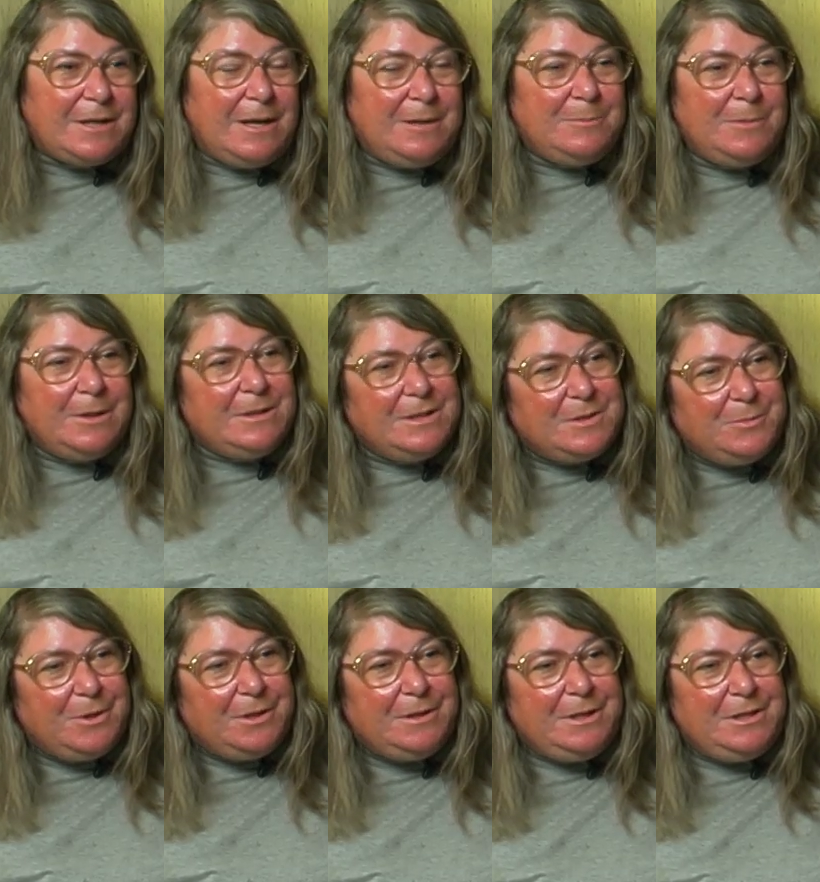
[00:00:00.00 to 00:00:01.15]
a
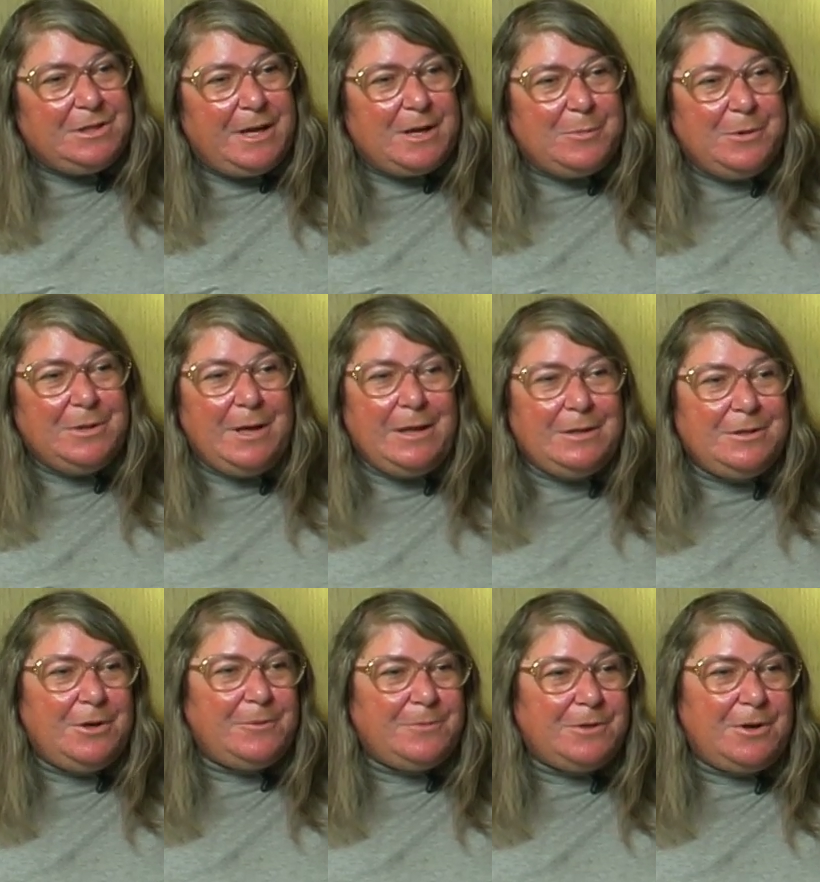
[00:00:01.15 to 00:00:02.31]
disability check, but not
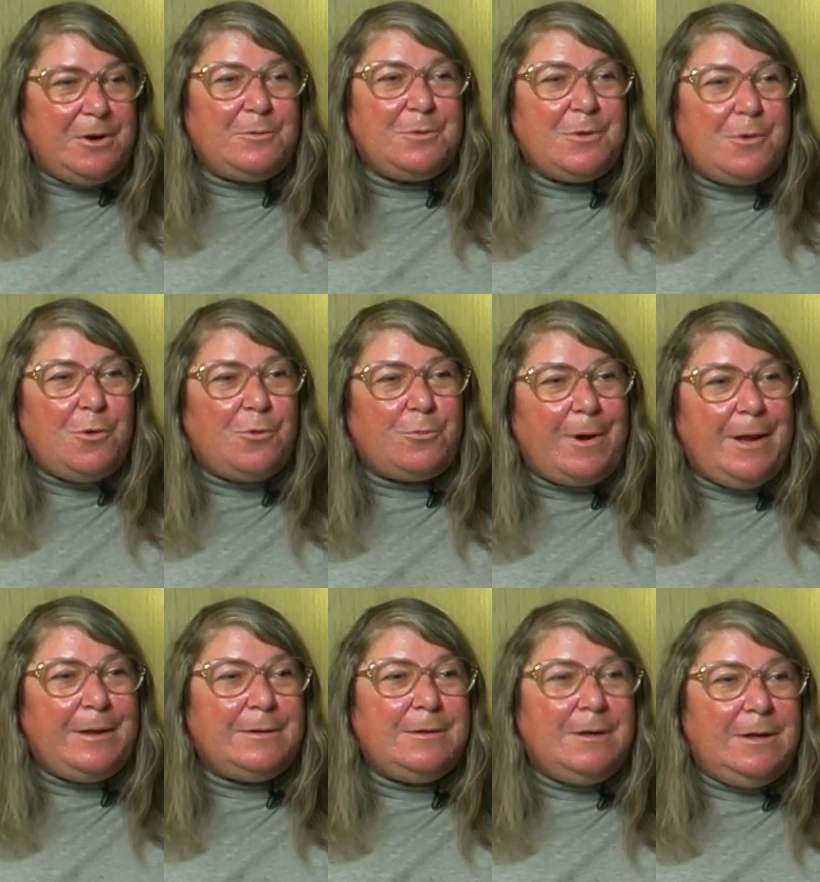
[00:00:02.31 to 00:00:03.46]
enough to cover the whole
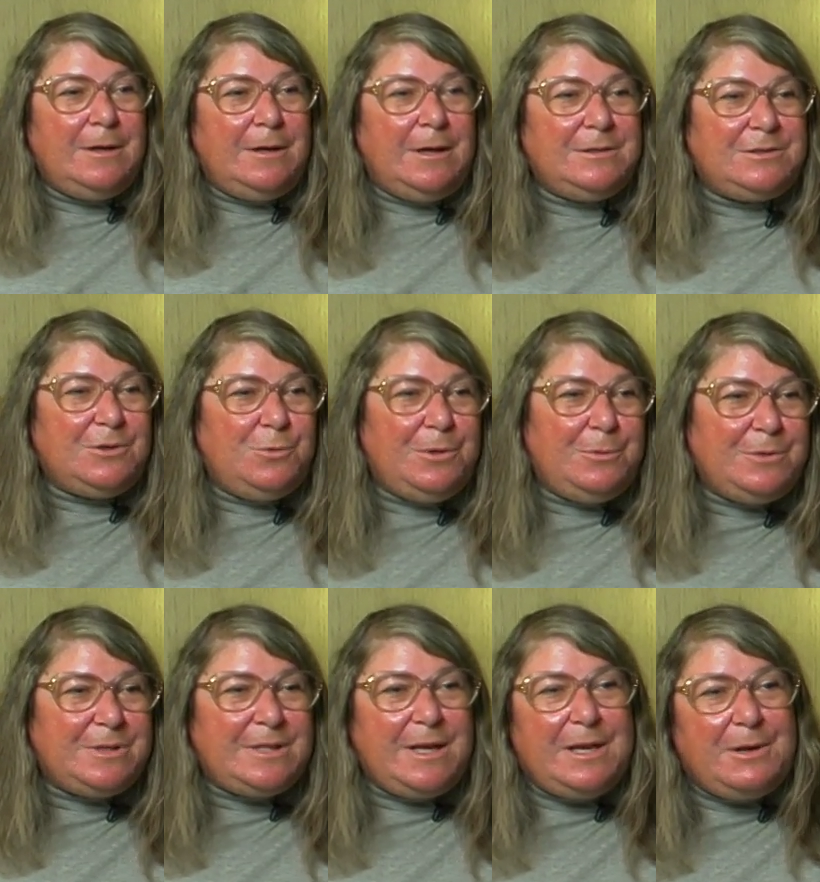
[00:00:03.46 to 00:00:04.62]
rent. And so we
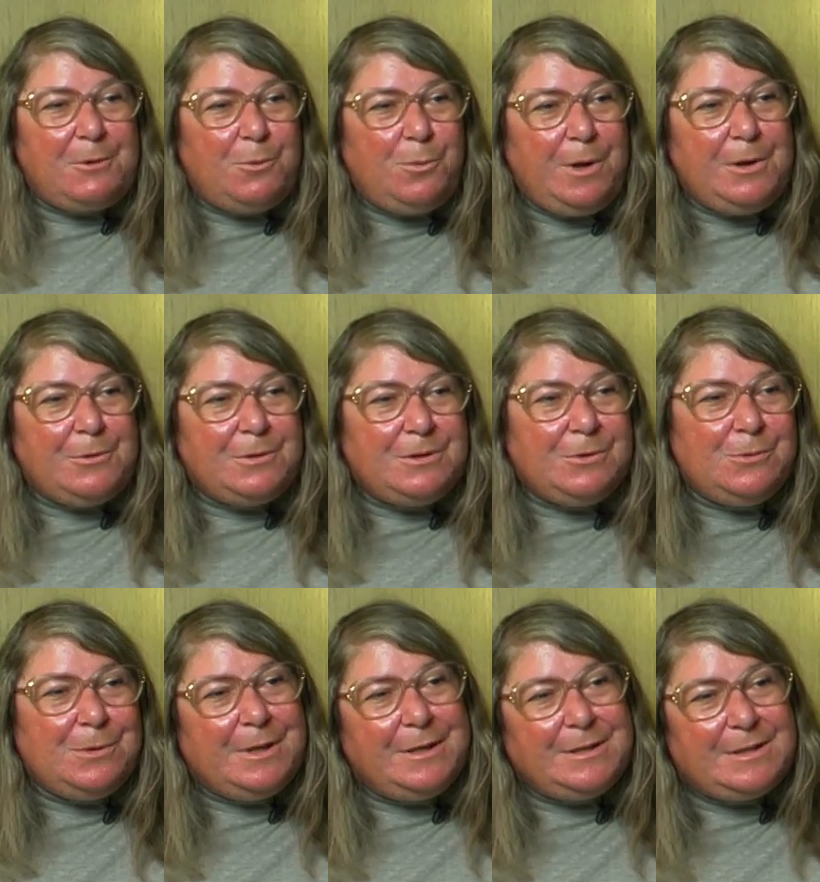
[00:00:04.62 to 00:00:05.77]
would stay here a week or
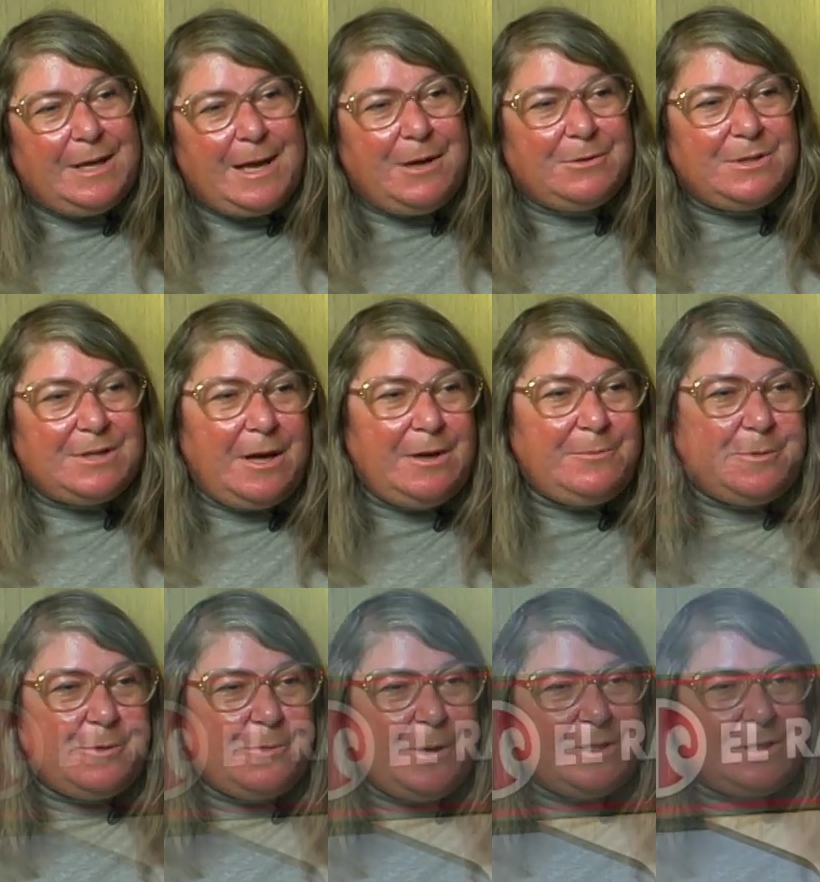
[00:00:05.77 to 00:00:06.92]
two and then stay outside
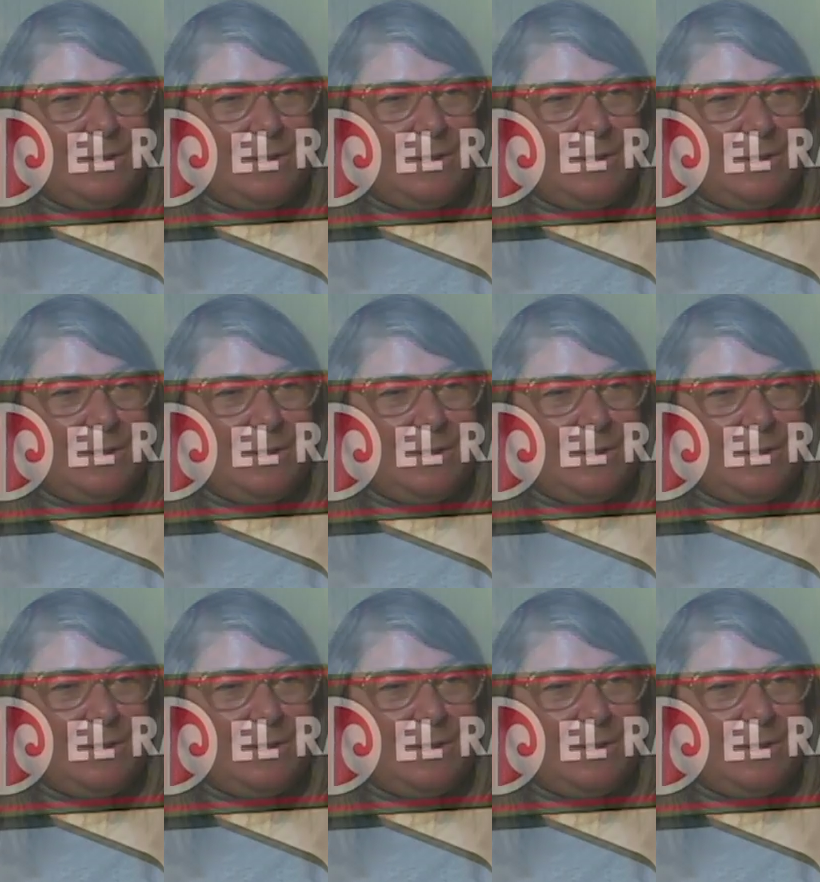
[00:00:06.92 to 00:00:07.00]
for the rest